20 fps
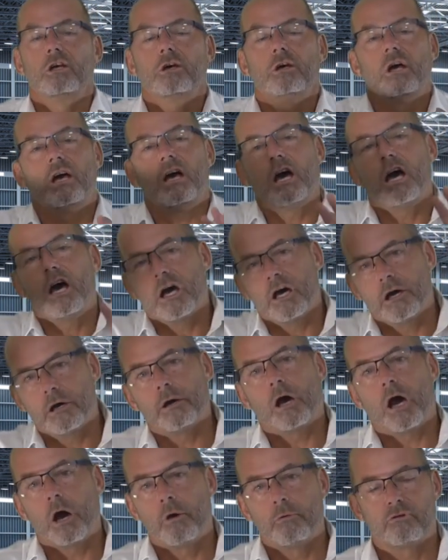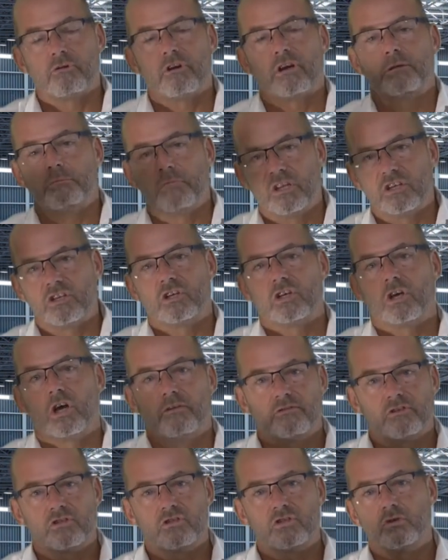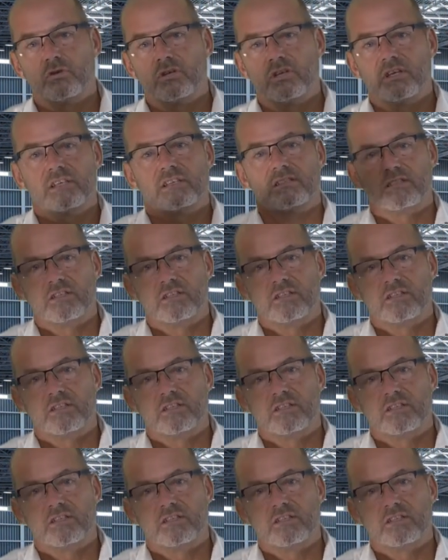I would recommend you go for 2 years